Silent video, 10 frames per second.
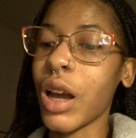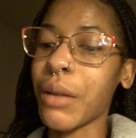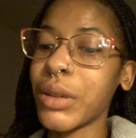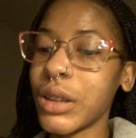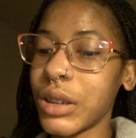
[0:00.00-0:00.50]

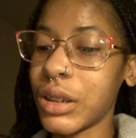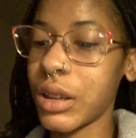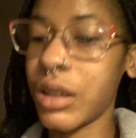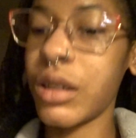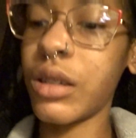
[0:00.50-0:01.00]
i'm gonna
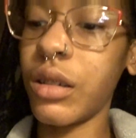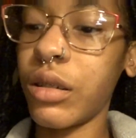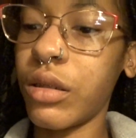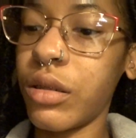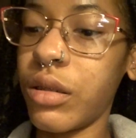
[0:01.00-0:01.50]

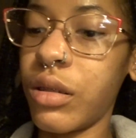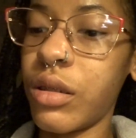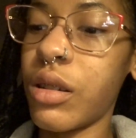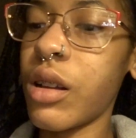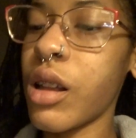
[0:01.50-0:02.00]
see
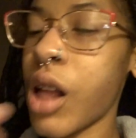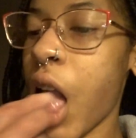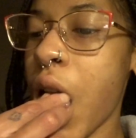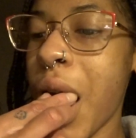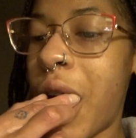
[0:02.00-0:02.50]

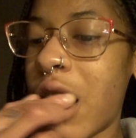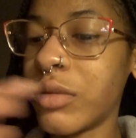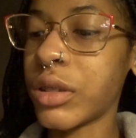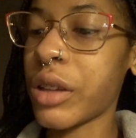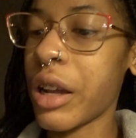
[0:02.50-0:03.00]

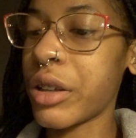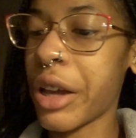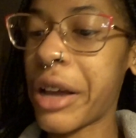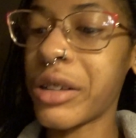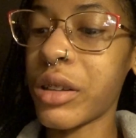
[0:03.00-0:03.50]
what they
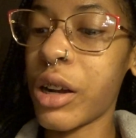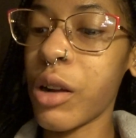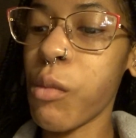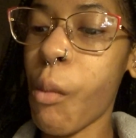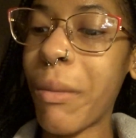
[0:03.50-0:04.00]
taste
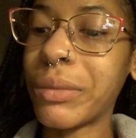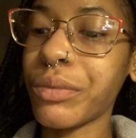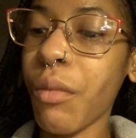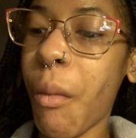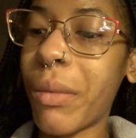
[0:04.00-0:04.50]
like
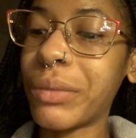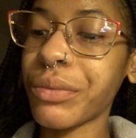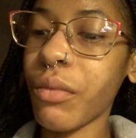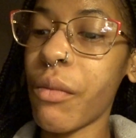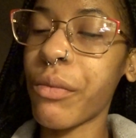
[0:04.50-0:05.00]

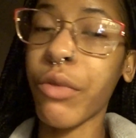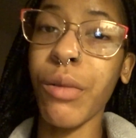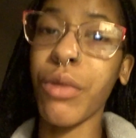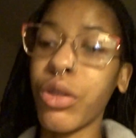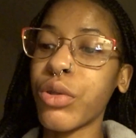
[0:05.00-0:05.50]

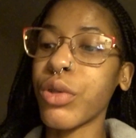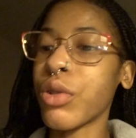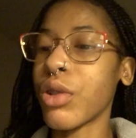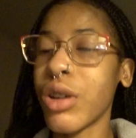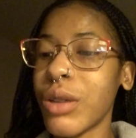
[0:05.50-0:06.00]
from the little
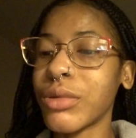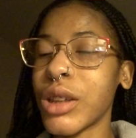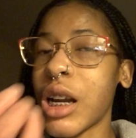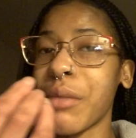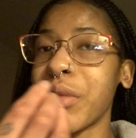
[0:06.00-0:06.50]
crumbs
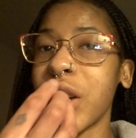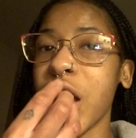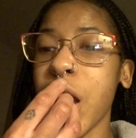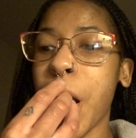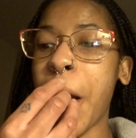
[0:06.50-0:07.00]
that i've been
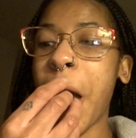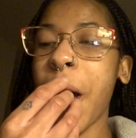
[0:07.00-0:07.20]
eating